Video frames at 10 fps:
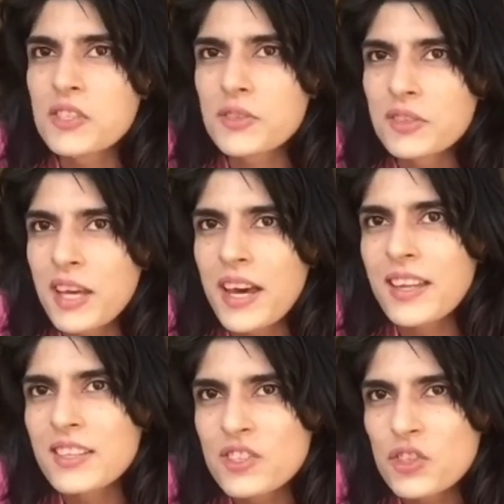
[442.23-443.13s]
that
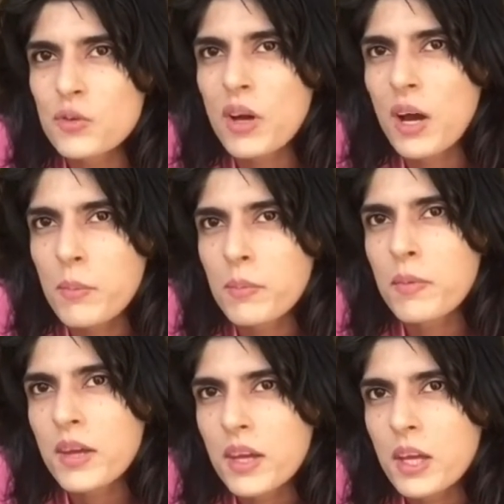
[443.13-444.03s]
to
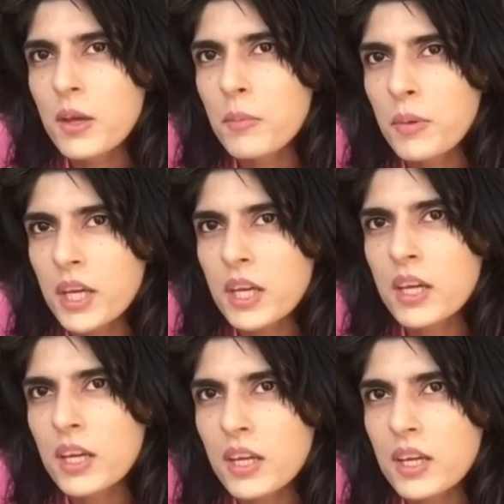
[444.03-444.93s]
make
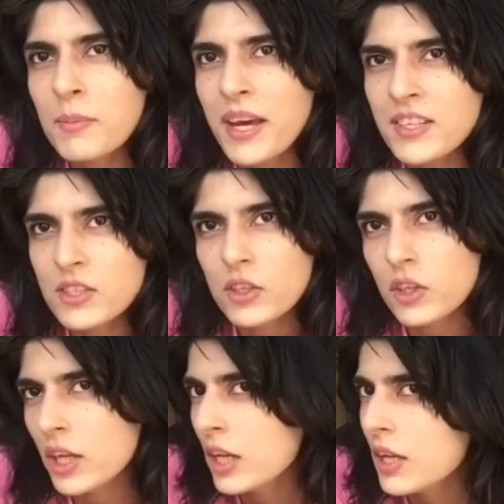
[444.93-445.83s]

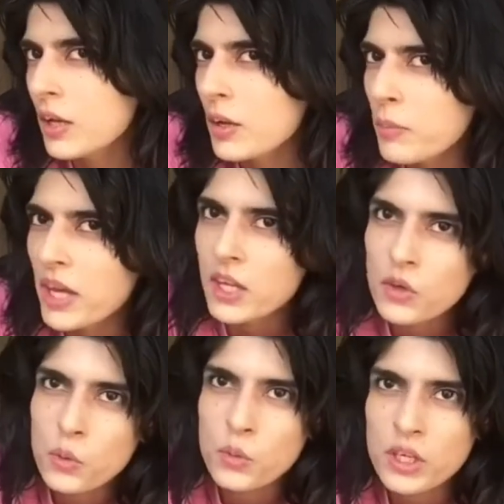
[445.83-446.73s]
emasculate
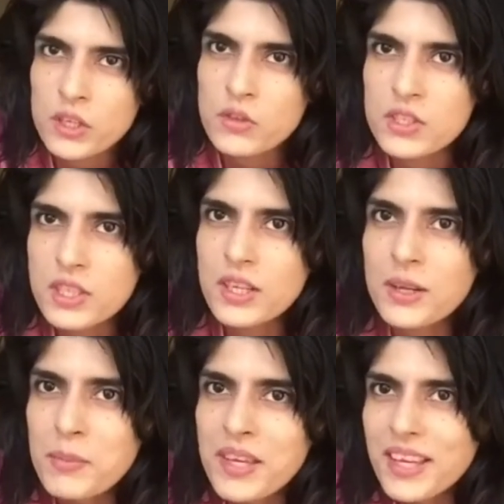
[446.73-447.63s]
men who are interested
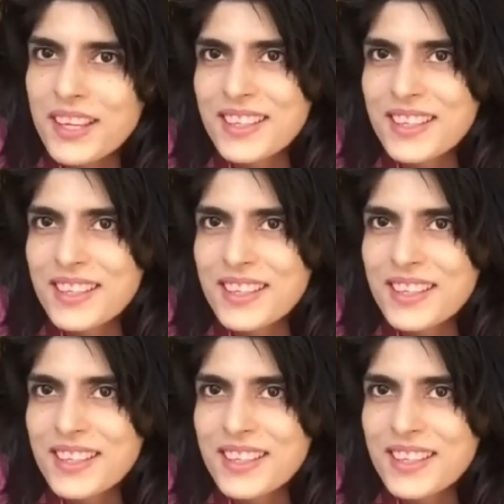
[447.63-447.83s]
in me.